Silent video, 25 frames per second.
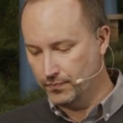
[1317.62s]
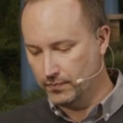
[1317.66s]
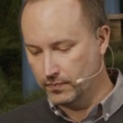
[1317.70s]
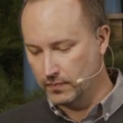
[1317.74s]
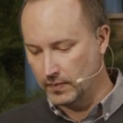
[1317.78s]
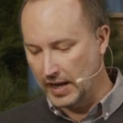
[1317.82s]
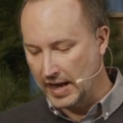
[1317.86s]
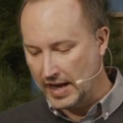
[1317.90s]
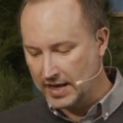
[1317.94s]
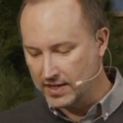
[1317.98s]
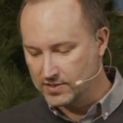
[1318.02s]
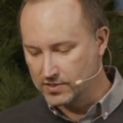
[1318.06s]

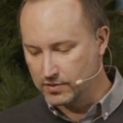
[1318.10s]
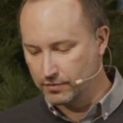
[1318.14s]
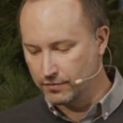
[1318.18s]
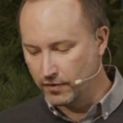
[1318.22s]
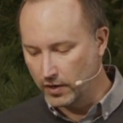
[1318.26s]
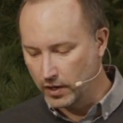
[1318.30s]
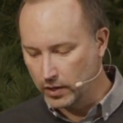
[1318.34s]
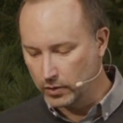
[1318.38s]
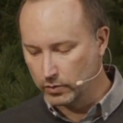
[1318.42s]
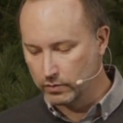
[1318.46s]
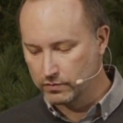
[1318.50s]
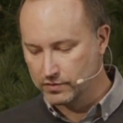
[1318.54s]
As a
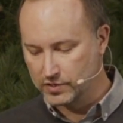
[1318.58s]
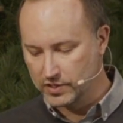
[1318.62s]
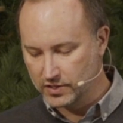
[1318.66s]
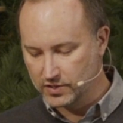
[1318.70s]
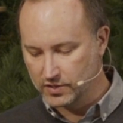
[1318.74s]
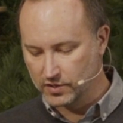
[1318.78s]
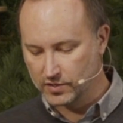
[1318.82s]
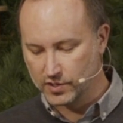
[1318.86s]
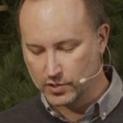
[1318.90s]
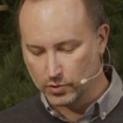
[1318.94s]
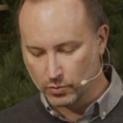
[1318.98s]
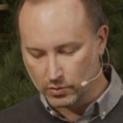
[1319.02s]
follower of
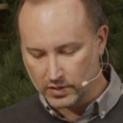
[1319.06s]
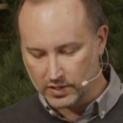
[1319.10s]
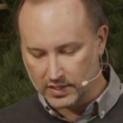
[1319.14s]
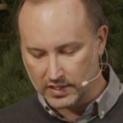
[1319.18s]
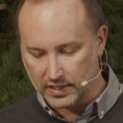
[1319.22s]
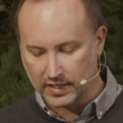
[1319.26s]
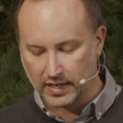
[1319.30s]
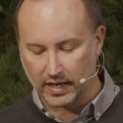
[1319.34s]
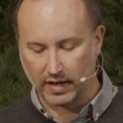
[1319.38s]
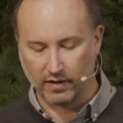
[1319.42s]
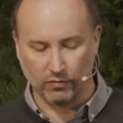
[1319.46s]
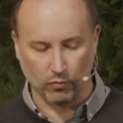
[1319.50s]
Jesus, you
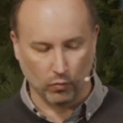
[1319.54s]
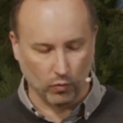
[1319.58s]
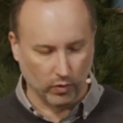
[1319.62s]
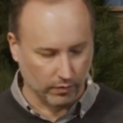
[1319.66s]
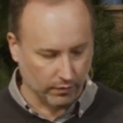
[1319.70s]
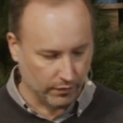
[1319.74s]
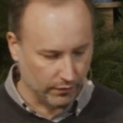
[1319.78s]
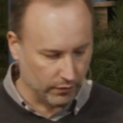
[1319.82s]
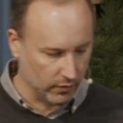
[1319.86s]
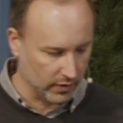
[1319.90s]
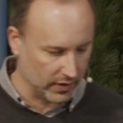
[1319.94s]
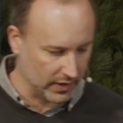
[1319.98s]
indeed have one
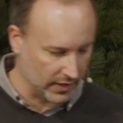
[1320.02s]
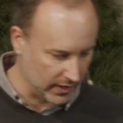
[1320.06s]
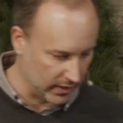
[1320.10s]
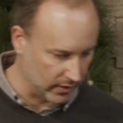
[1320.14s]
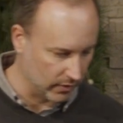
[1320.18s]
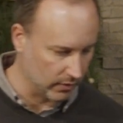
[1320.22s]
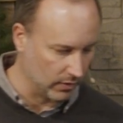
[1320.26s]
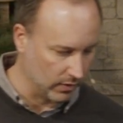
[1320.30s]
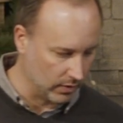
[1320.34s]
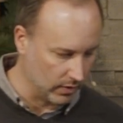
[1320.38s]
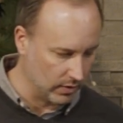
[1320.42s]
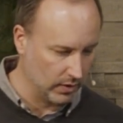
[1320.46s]
foot
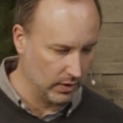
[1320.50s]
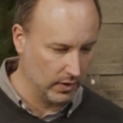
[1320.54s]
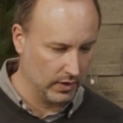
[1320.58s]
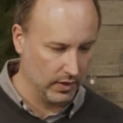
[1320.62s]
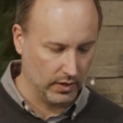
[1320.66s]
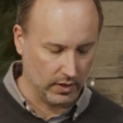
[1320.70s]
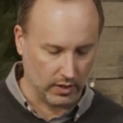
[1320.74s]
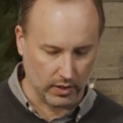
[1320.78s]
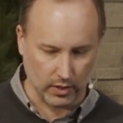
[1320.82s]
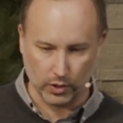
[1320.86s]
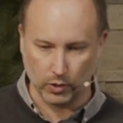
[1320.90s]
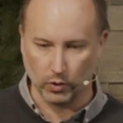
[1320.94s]
here
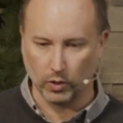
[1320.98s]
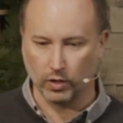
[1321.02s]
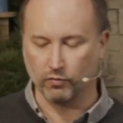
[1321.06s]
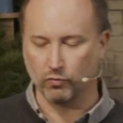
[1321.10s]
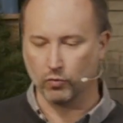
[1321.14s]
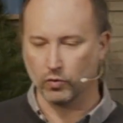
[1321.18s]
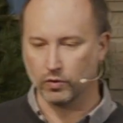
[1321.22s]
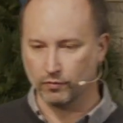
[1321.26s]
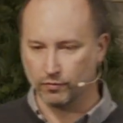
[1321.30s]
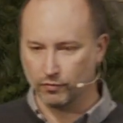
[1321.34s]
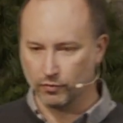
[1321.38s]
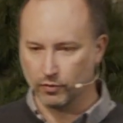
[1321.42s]
and you have
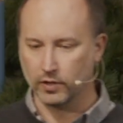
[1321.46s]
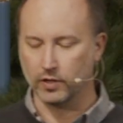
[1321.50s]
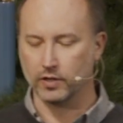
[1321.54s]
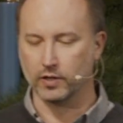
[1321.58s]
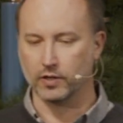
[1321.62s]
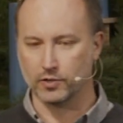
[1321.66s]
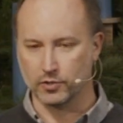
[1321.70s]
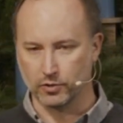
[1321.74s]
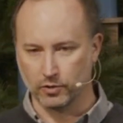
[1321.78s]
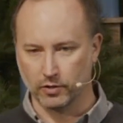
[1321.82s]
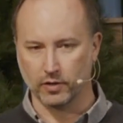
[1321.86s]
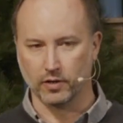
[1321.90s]
one foot in
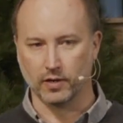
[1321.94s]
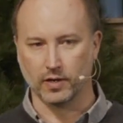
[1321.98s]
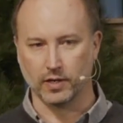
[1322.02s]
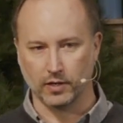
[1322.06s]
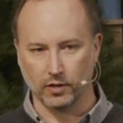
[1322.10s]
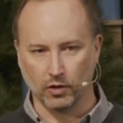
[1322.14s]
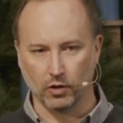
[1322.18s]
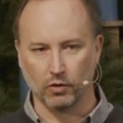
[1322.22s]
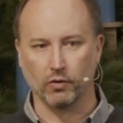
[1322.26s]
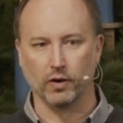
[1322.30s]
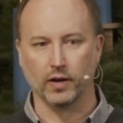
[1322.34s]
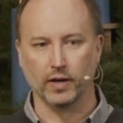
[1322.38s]
eternity
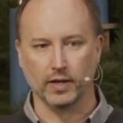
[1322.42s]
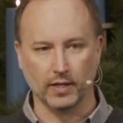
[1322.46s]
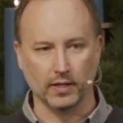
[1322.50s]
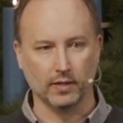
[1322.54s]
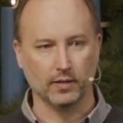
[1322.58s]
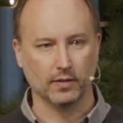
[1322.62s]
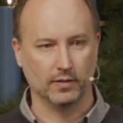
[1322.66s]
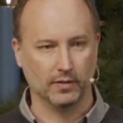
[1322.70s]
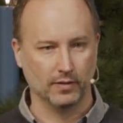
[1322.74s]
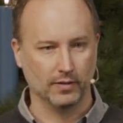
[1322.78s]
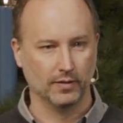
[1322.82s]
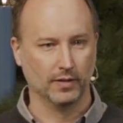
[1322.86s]
already.
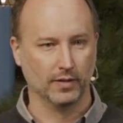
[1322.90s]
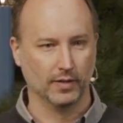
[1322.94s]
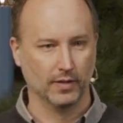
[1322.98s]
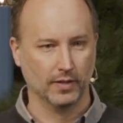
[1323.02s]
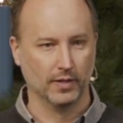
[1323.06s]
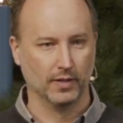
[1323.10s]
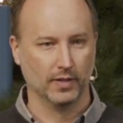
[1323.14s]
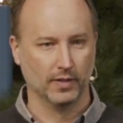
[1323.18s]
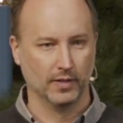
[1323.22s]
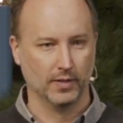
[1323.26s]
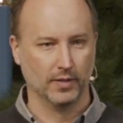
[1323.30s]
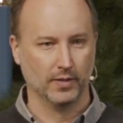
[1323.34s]

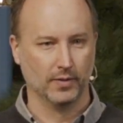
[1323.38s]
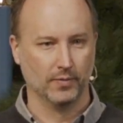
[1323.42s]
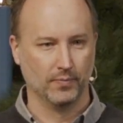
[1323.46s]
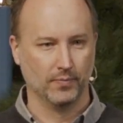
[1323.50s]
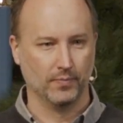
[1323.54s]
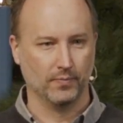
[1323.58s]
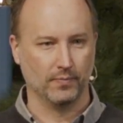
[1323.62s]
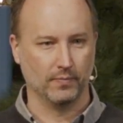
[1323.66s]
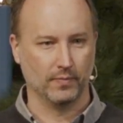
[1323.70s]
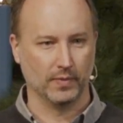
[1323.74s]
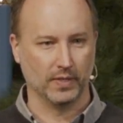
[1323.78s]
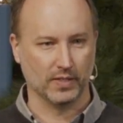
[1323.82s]

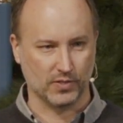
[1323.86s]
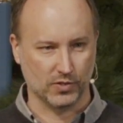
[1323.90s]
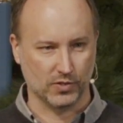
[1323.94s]
It's